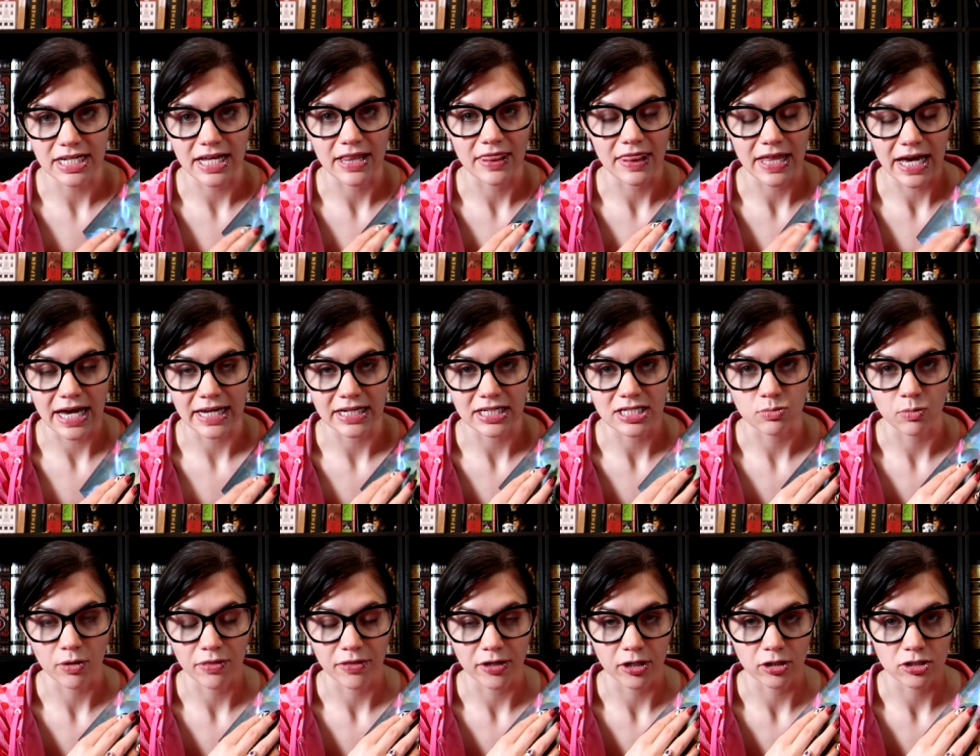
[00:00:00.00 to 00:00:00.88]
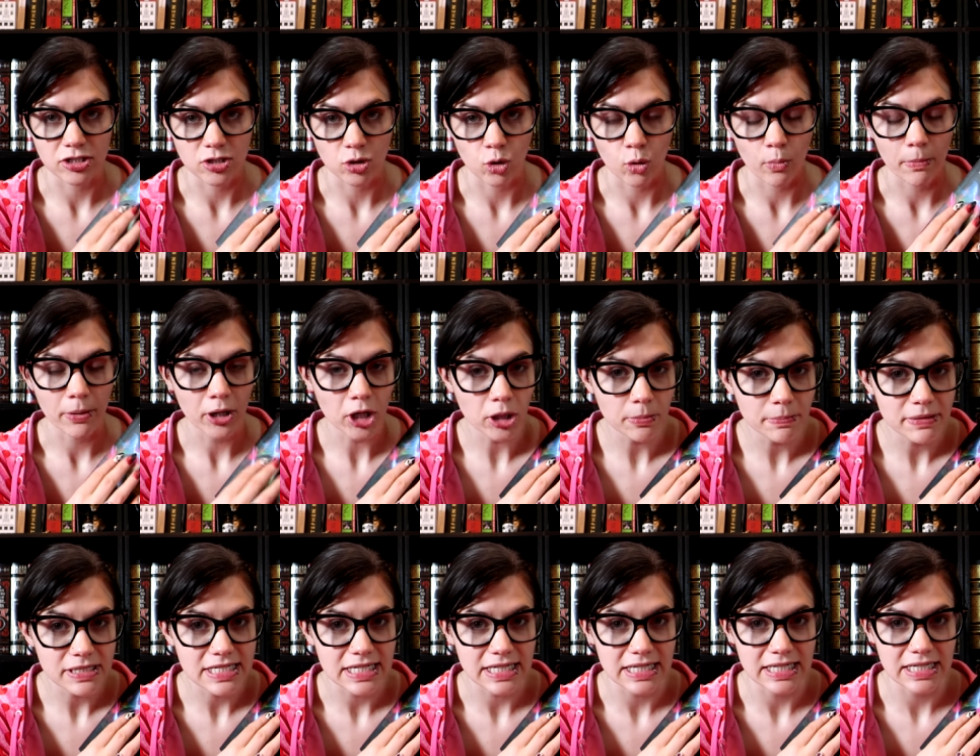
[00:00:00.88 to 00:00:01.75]
and that is what their sole
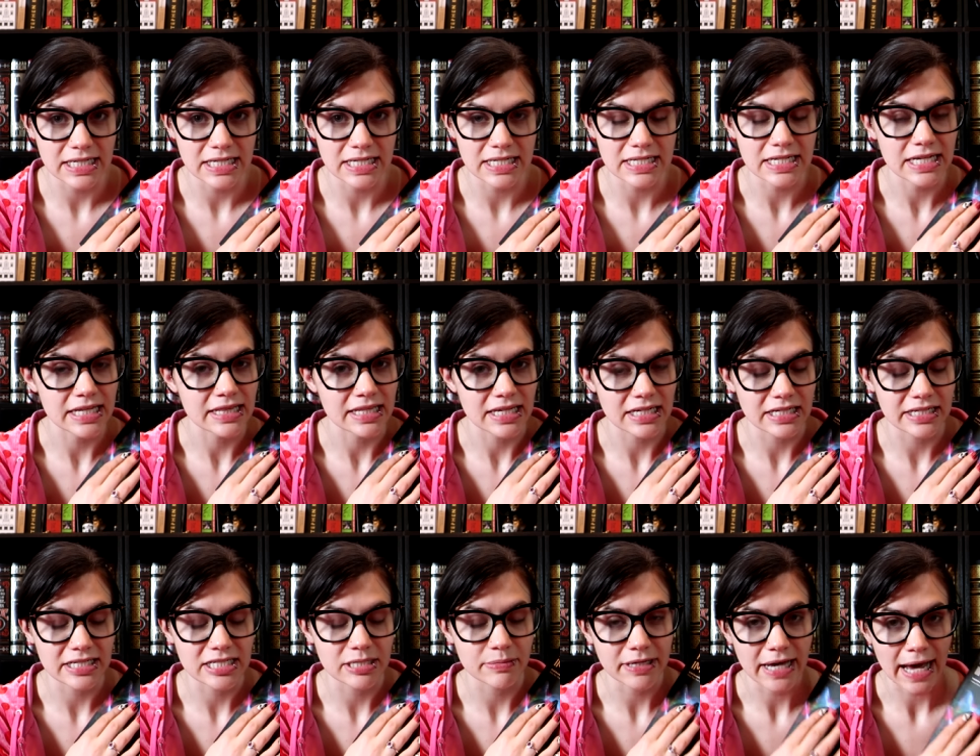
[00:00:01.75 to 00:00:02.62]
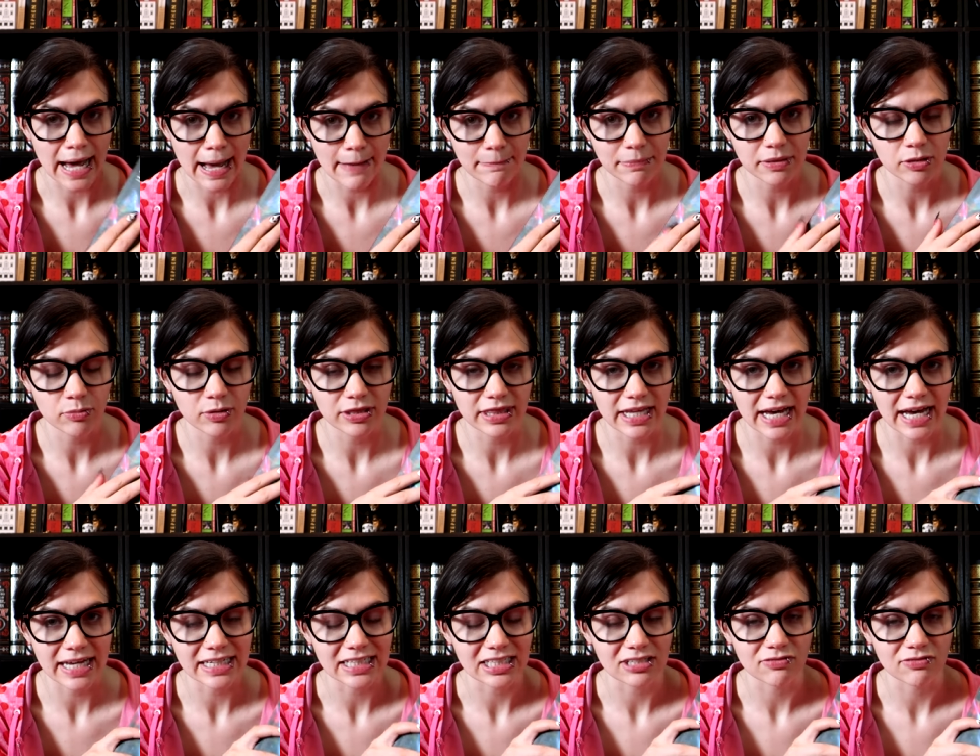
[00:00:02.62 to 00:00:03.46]
purpose is, and they need to be happy with that,